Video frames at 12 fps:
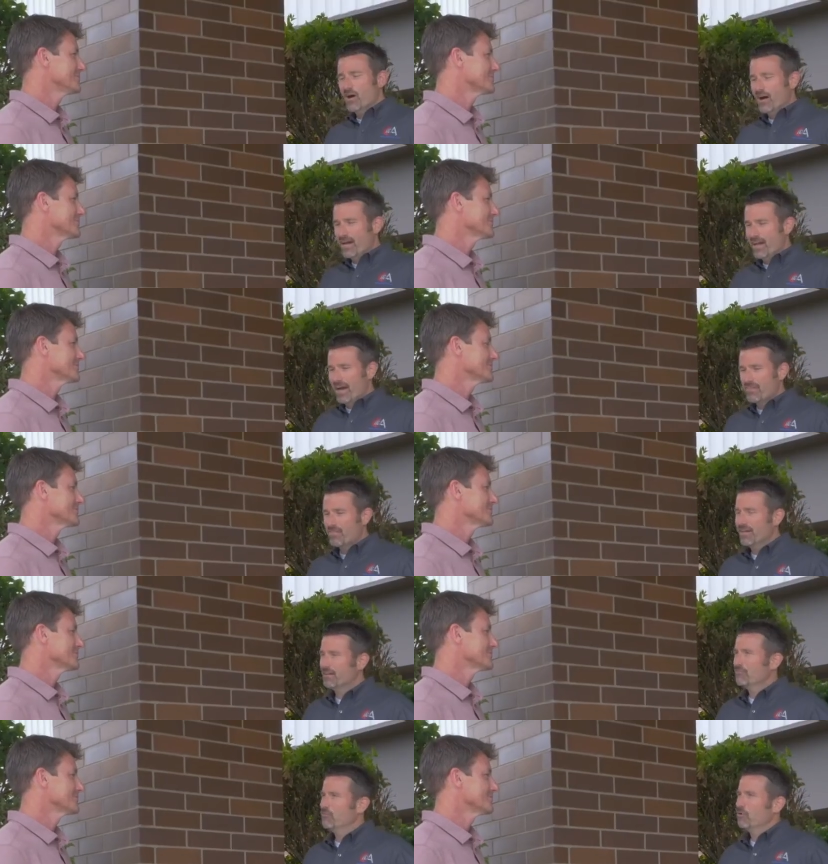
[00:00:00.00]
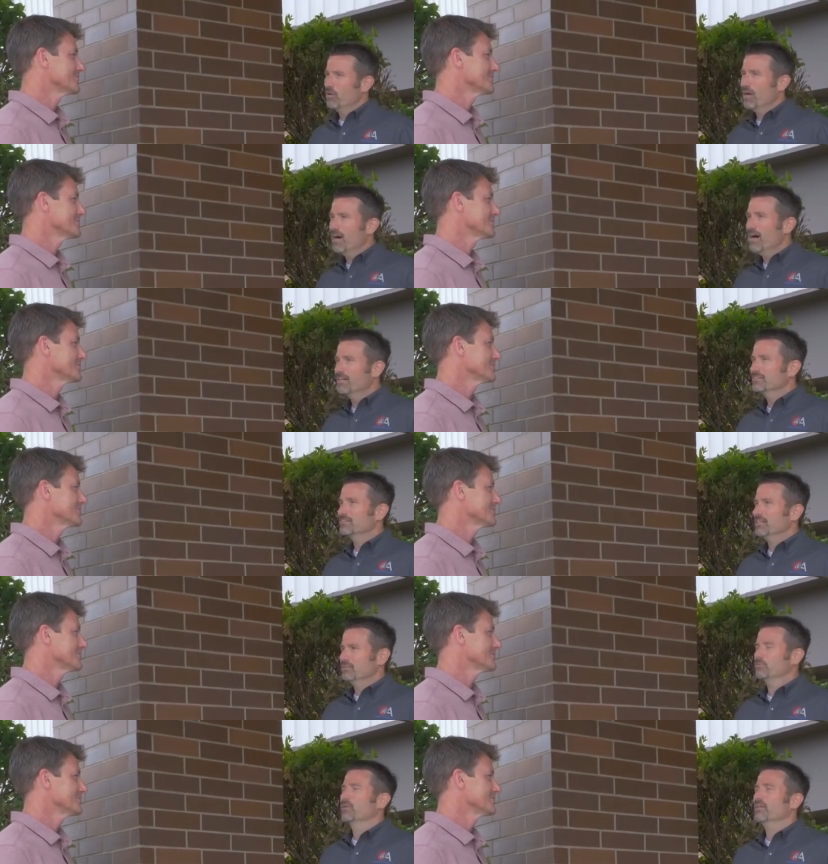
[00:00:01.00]
Speaker 1: You know, I, I think for
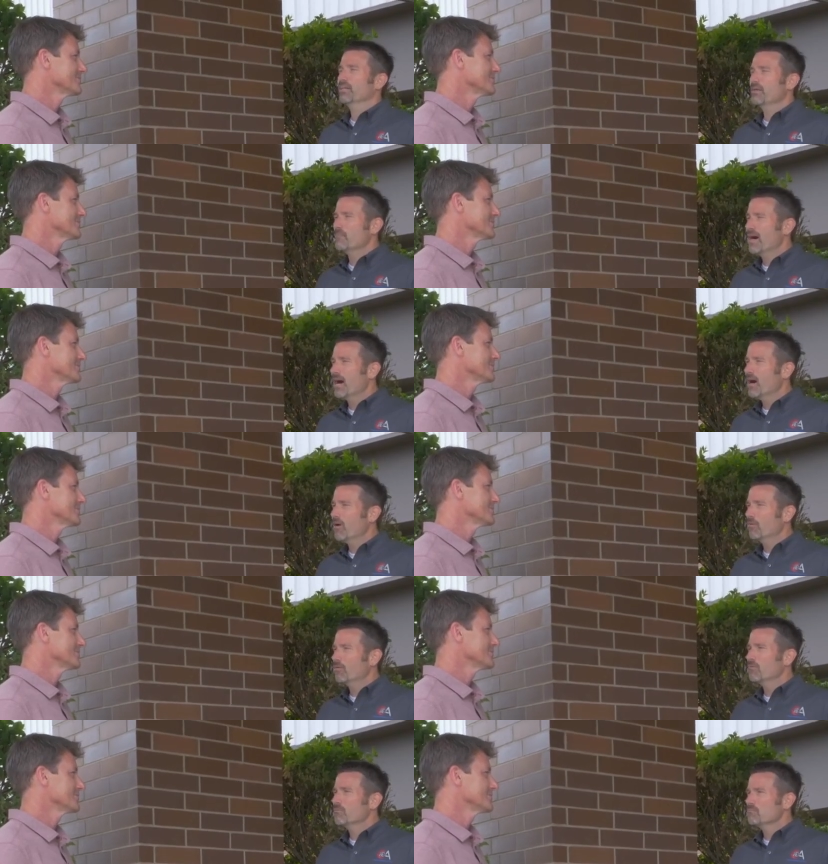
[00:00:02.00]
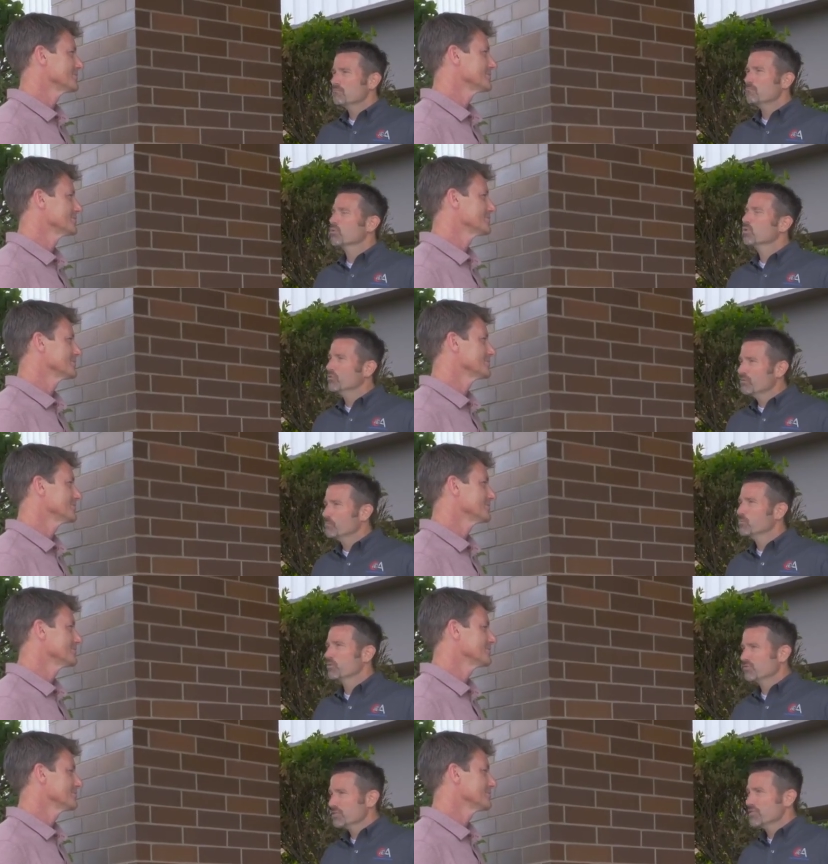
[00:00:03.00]
us, it's really about proven